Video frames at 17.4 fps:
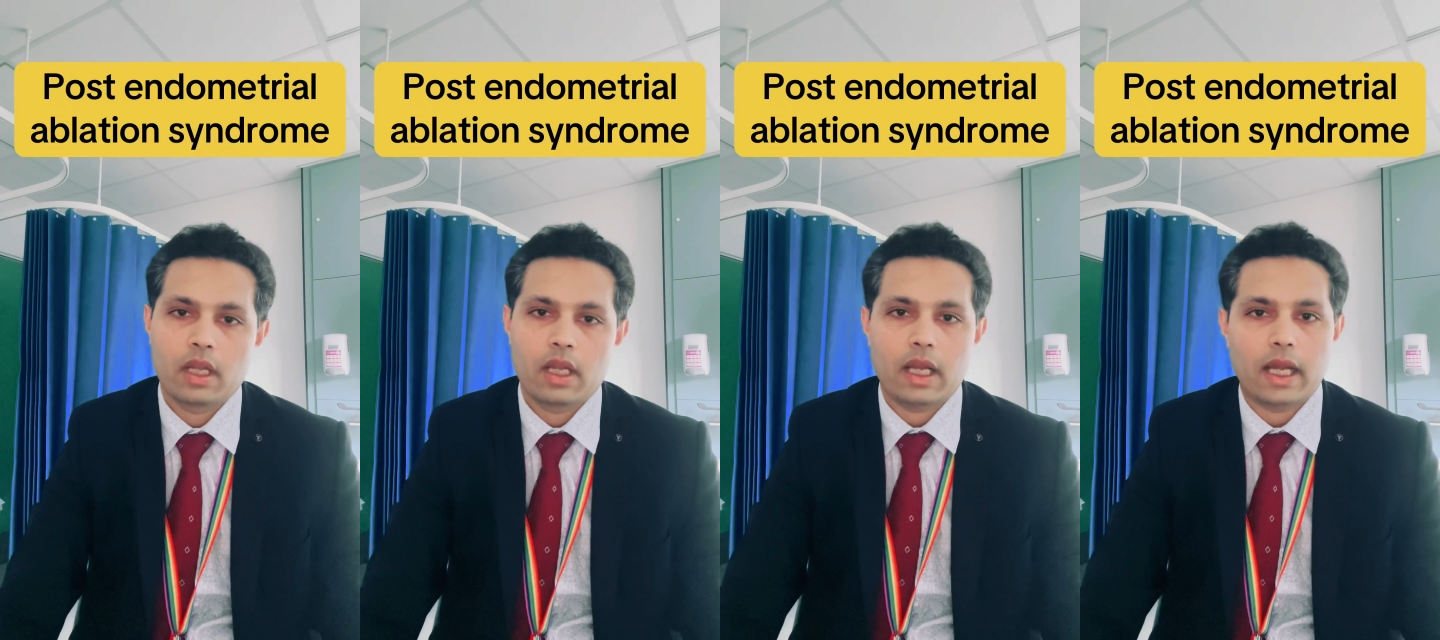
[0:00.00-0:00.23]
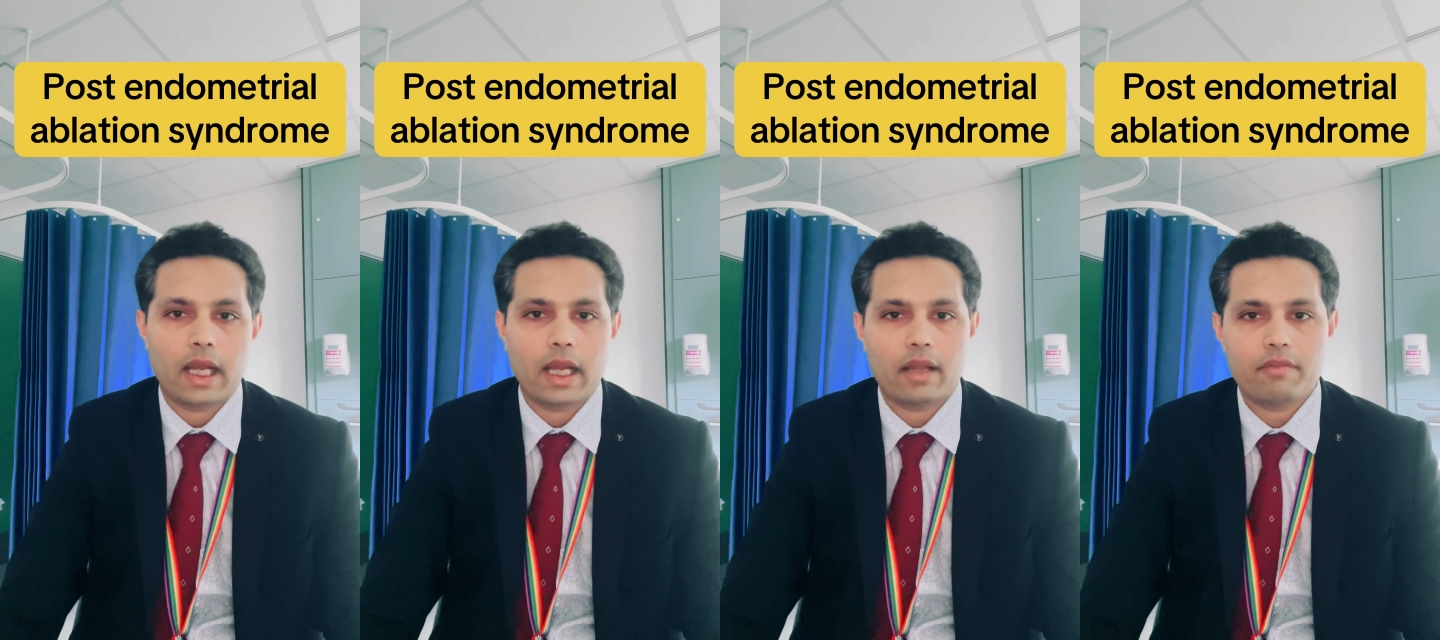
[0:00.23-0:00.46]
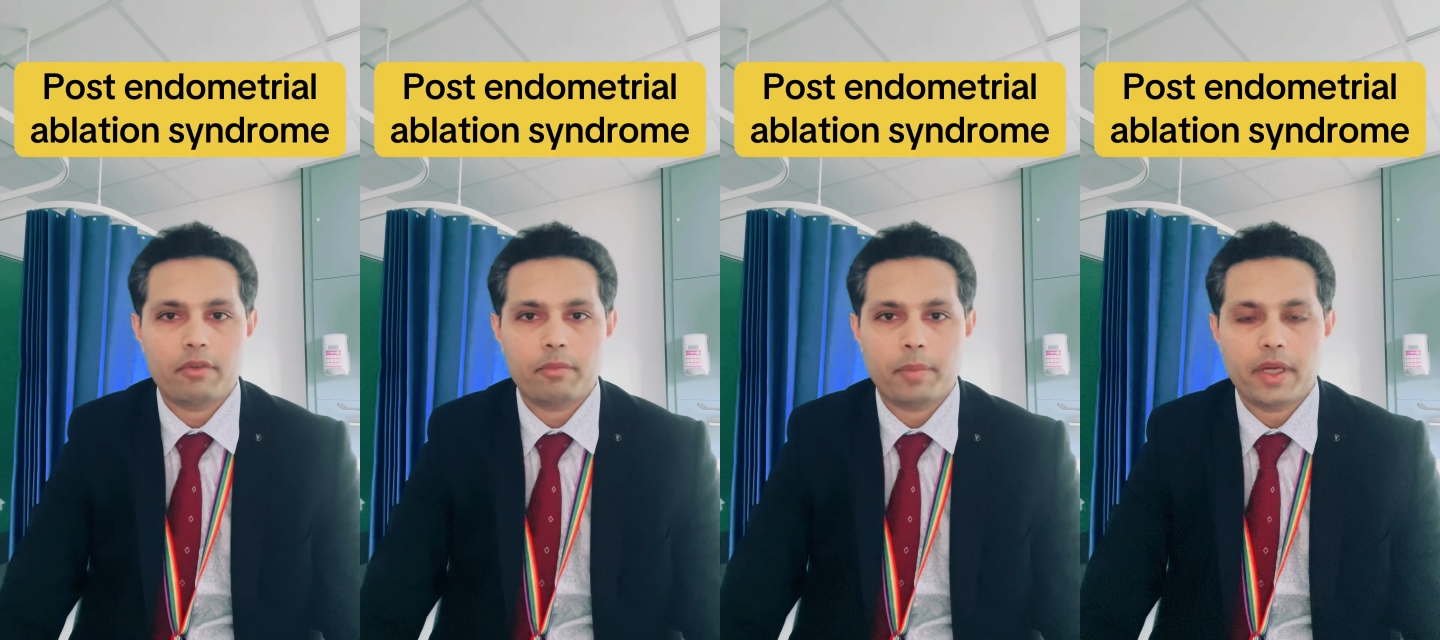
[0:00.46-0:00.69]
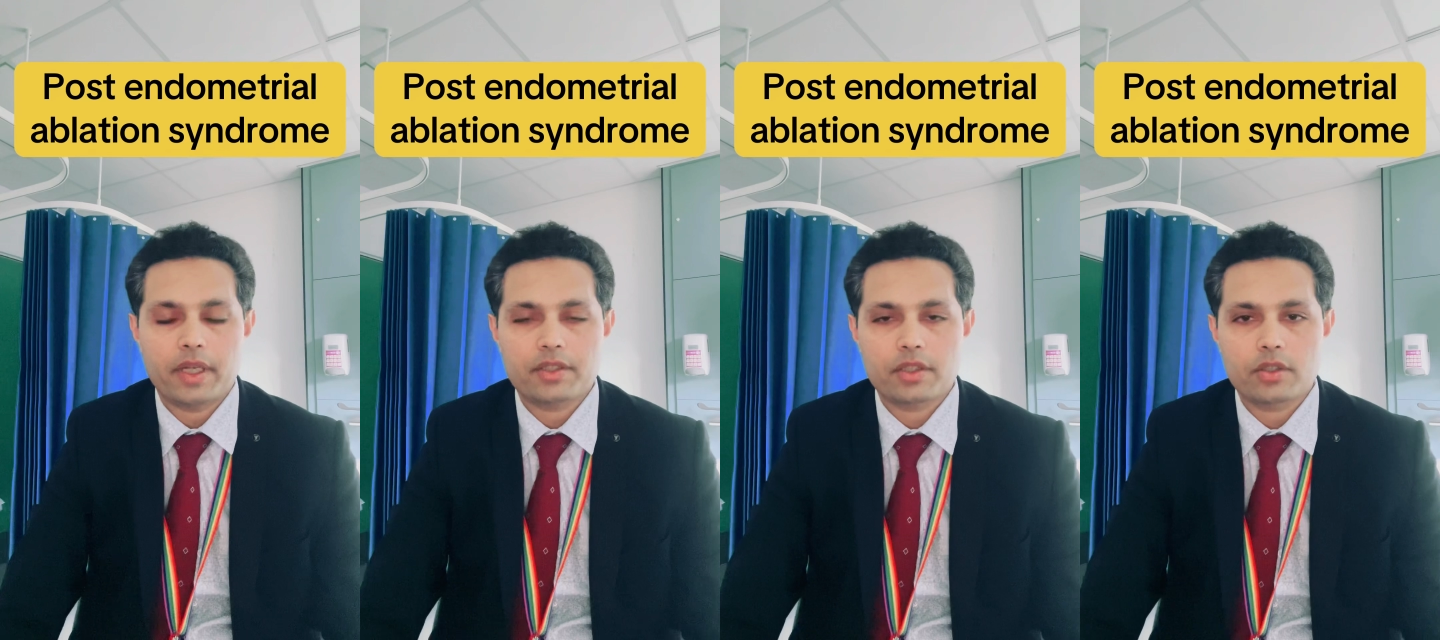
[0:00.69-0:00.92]
I have a
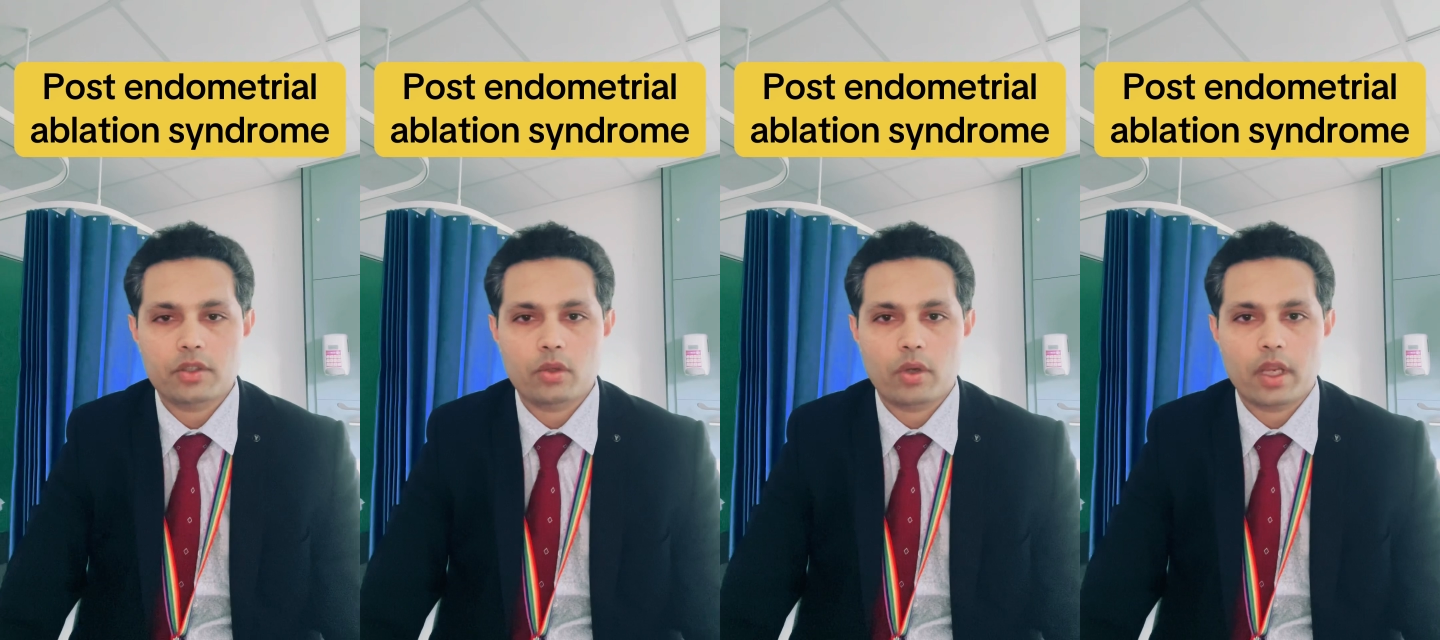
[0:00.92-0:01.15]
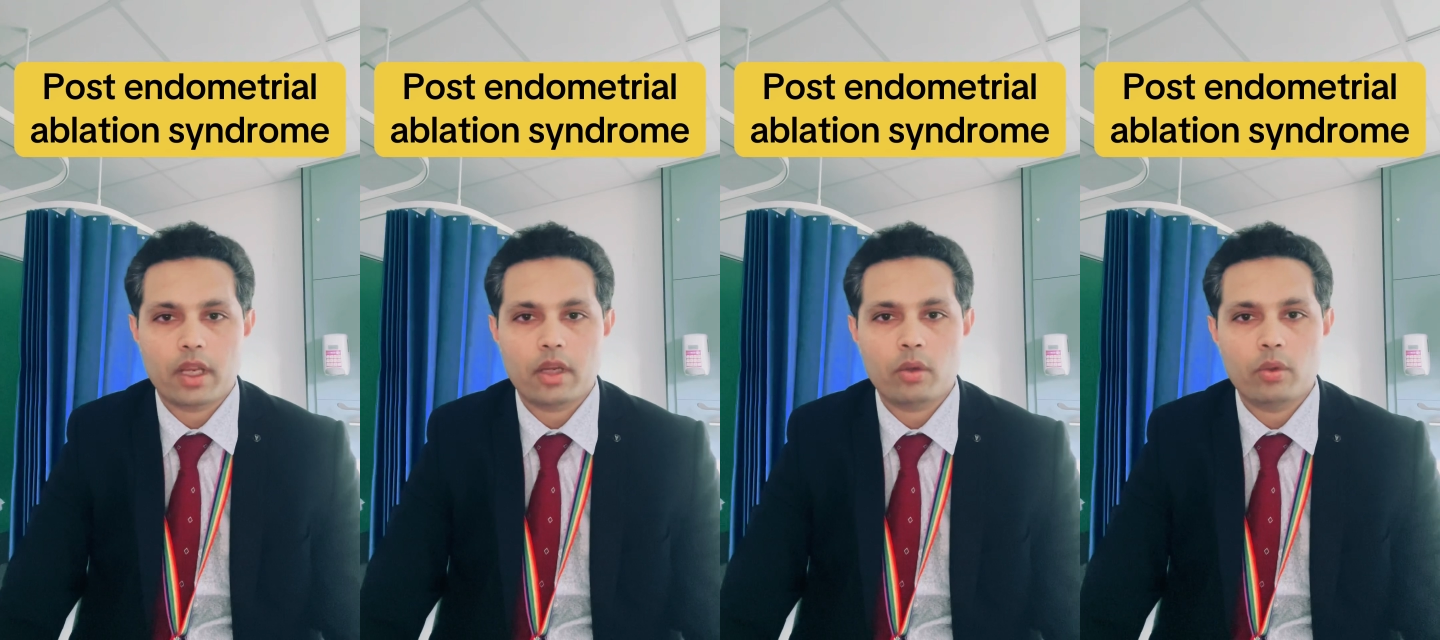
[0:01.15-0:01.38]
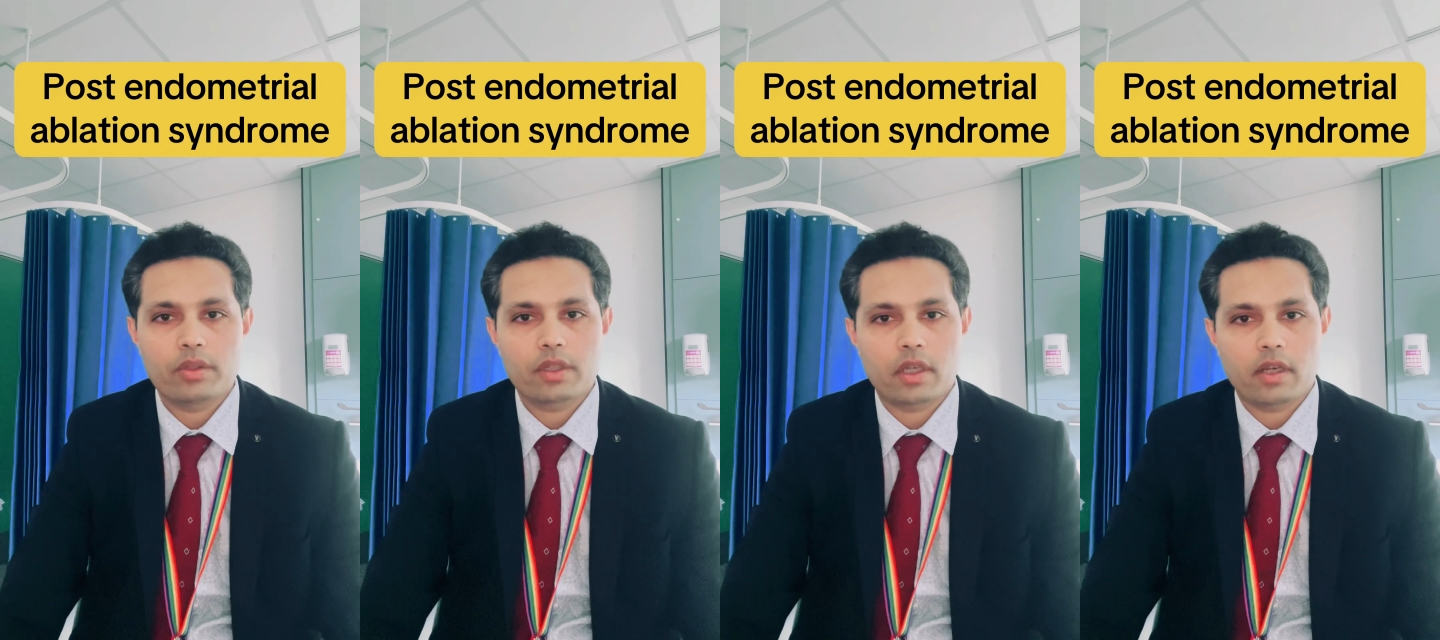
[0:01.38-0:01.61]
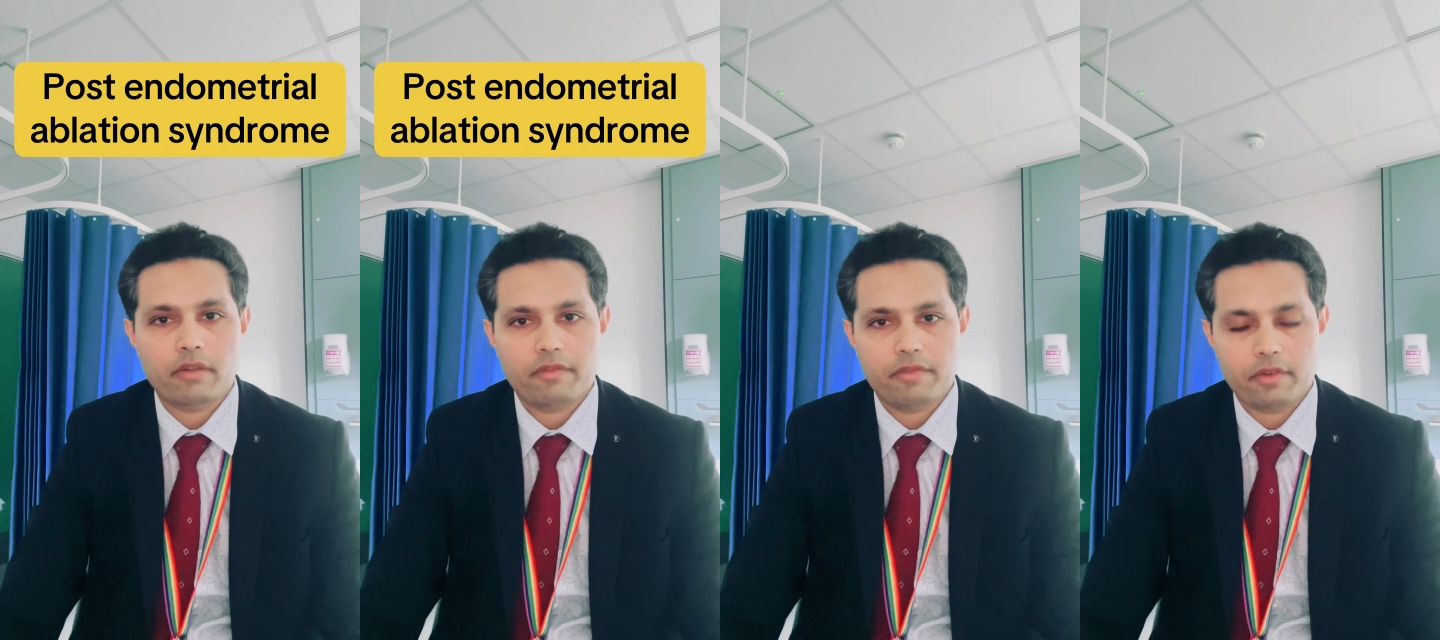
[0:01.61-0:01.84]
patient today who is in
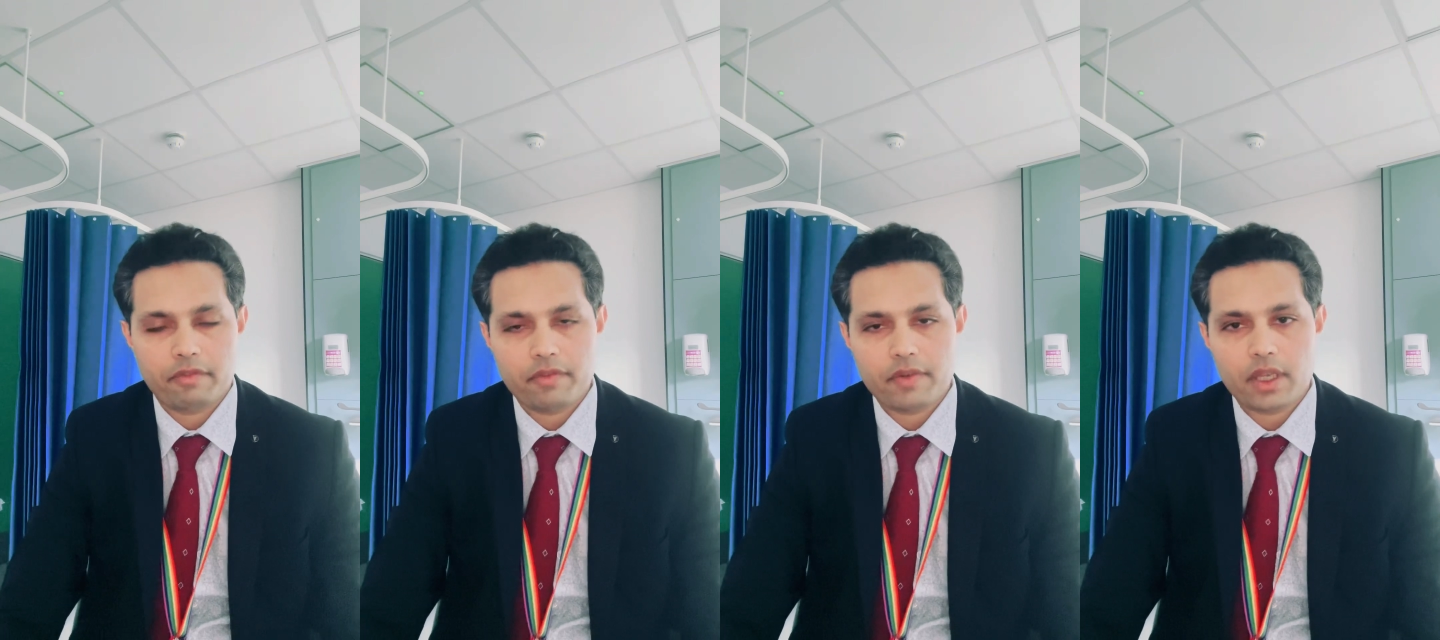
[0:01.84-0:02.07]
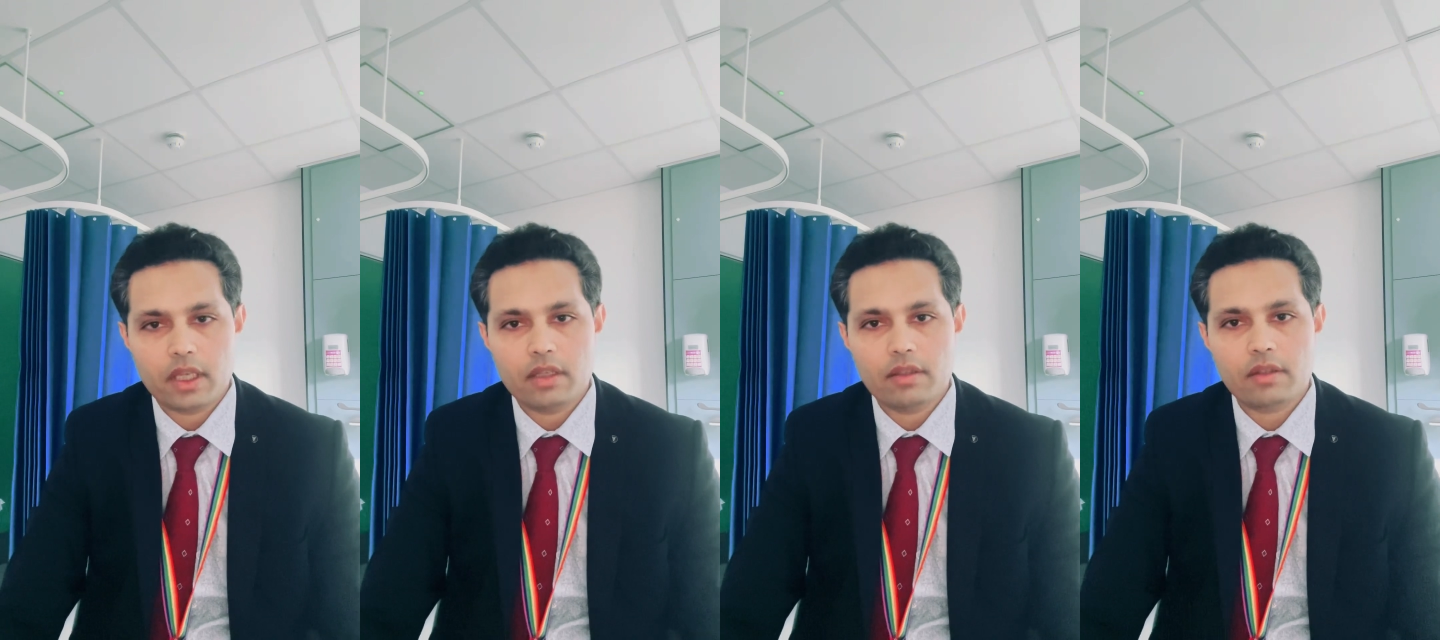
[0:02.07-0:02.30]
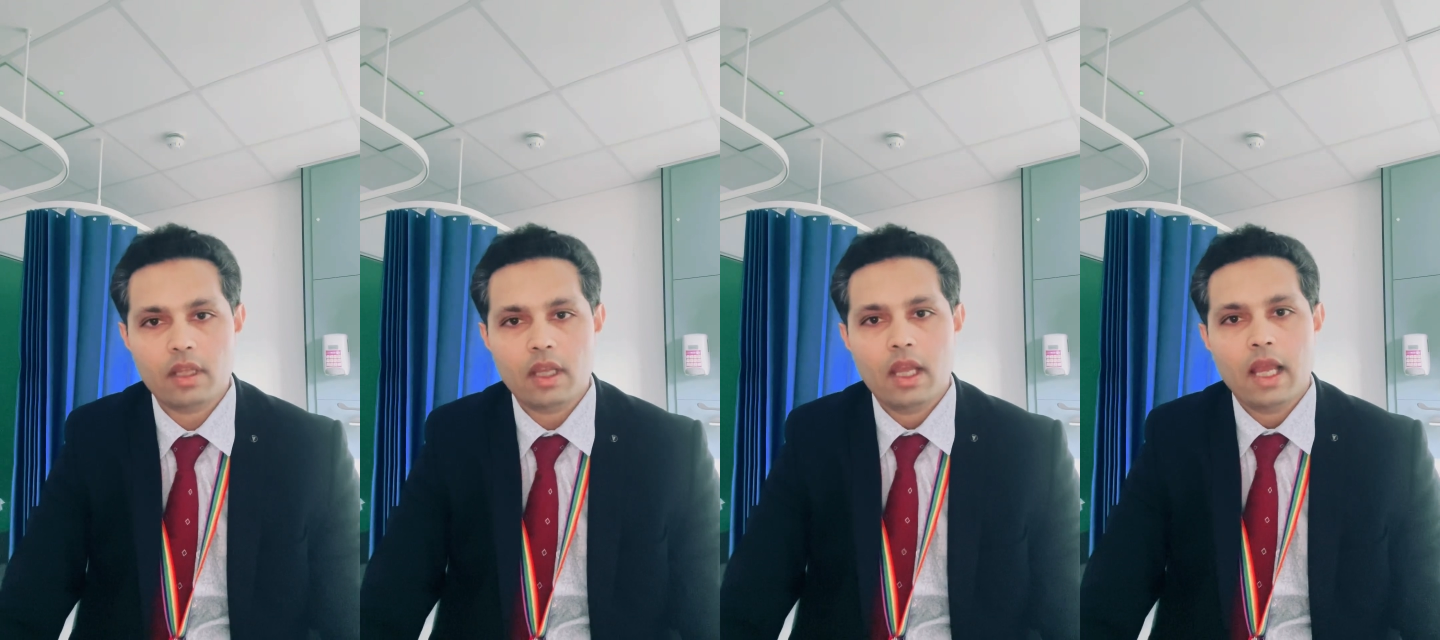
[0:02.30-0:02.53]
her fifties,